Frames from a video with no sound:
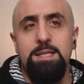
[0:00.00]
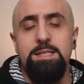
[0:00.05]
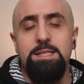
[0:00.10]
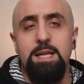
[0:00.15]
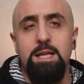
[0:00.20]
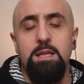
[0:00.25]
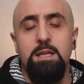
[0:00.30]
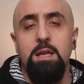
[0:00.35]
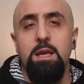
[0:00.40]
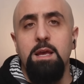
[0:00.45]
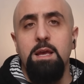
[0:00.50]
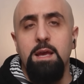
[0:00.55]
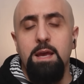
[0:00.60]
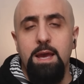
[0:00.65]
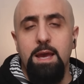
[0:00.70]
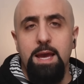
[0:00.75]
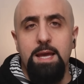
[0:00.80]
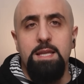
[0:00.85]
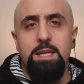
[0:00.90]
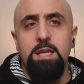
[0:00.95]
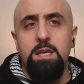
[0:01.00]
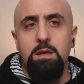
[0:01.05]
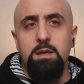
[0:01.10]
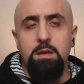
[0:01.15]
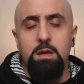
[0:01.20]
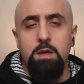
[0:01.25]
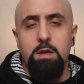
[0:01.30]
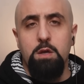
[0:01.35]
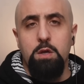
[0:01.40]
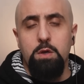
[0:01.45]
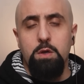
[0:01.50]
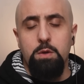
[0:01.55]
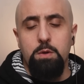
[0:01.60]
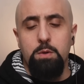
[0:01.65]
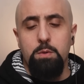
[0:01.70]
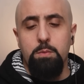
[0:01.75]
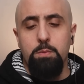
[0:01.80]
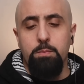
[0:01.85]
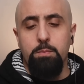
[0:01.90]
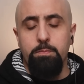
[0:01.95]
he said any
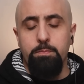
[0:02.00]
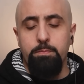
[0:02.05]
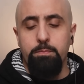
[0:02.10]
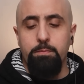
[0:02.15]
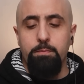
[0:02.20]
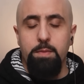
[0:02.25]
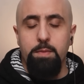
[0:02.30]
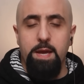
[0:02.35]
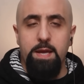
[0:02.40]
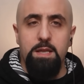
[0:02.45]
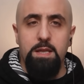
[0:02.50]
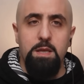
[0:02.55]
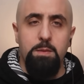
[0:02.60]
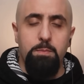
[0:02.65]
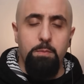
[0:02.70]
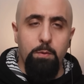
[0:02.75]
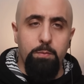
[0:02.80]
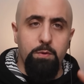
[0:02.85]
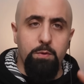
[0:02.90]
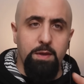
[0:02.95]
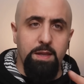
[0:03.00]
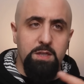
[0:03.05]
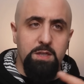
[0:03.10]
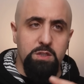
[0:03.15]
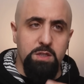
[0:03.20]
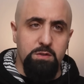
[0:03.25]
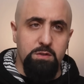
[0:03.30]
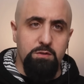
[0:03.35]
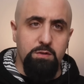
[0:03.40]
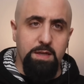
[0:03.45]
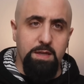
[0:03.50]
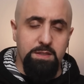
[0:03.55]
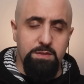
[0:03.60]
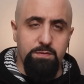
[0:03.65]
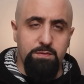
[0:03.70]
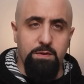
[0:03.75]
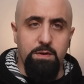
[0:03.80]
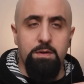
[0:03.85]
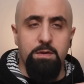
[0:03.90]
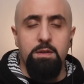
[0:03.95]
population
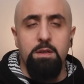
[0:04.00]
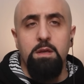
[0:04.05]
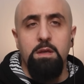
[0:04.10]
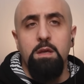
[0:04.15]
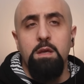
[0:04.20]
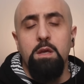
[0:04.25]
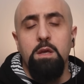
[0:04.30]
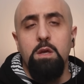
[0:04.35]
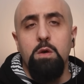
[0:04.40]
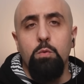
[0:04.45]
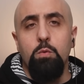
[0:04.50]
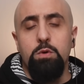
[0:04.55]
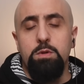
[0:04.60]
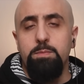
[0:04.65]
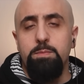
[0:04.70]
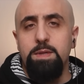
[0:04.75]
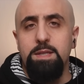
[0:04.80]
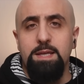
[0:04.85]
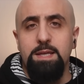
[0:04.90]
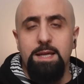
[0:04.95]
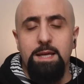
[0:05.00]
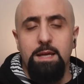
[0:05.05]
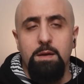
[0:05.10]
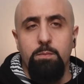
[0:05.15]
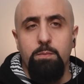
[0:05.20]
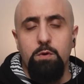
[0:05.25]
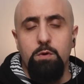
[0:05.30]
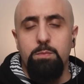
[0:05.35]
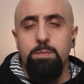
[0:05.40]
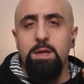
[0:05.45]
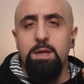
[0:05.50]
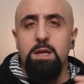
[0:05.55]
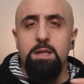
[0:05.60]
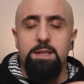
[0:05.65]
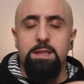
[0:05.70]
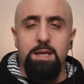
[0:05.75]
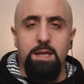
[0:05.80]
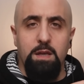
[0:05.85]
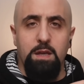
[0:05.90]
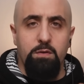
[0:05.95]
transfer would be a
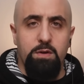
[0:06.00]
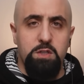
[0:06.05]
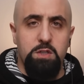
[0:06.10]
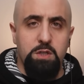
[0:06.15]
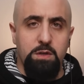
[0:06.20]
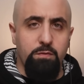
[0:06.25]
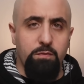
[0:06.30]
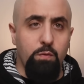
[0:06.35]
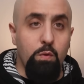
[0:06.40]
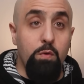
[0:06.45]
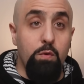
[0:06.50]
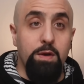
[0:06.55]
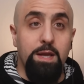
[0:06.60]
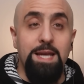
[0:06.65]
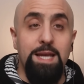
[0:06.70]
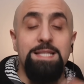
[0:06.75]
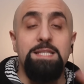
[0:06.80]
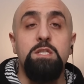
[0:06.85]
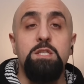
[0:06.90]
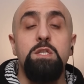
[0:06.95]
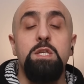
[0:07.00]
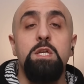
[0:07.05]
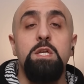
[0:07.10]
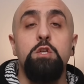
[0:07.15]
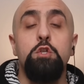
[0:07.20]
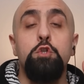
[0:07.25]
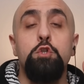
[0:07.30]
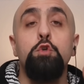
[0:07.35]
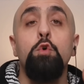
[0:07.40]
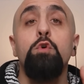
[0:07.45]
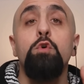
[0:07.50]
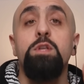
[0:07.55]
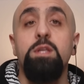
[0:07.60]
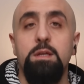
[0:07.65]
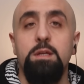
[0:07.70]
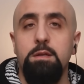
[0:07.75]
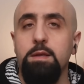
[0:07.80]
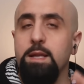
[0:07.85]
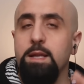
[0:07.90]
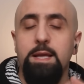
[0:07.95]
declaration of war against
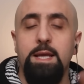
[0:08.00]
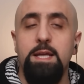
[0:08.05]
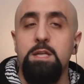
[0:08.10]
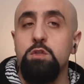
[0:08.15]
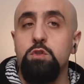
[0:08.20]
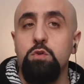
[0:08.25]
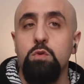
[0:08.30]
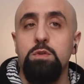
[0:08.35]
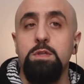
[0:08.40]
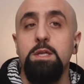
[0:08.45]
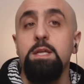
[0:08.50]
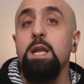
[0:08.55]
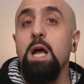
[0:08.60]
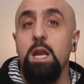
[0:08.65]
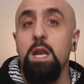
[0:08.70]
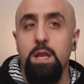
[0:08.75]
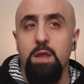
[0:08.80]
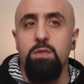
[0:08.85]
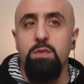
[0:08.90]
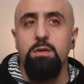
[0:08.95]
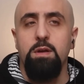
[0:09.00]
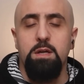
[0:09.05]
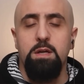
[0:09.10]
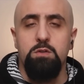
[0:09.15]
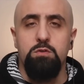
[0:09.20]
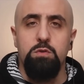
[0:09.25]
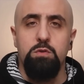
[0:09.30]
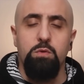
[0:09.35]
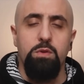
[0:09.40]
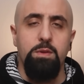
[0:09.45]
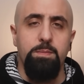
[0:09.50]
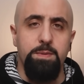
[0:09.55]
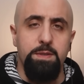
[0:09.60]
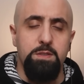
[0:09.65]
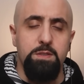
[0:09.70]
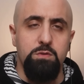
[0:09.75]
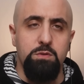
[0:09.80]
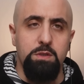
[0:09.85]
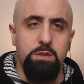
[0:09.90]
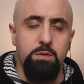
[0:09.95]
Jordan. And again, Jordan, another country with a
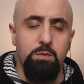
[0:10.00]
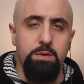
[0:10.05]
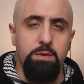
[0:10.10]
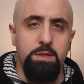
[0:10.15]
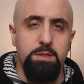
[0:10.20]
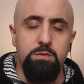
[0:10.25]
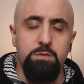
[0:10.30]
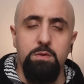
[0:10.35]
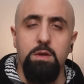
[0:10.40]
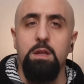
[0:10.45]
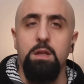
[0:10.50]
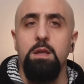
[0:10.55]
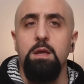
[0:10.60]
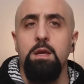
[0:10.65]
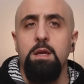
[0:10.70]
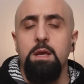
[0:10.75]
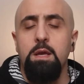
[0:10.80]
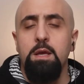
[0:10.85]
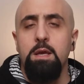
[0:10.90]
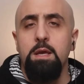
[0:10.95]
peace treaty with Israel.